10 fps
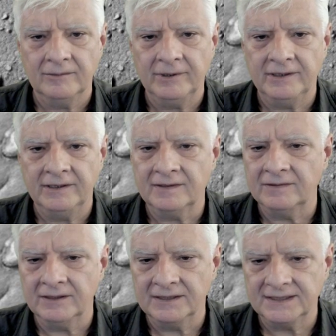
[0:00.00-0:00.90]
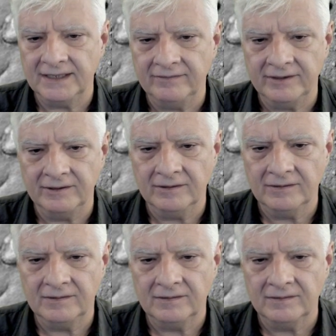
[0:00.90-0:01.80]
about seven
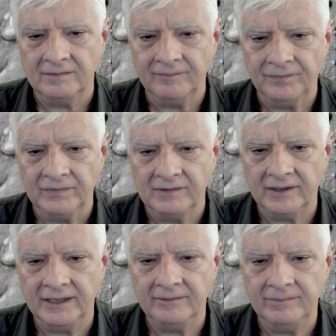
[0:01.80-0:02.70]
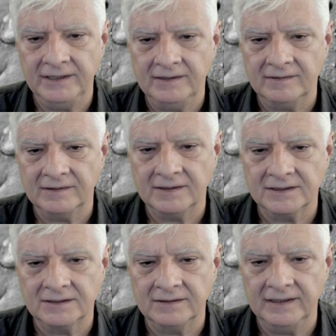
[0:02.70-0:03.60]
to eight
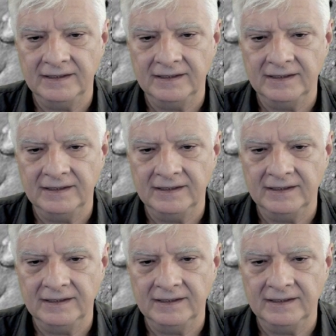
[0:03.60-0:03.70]
meters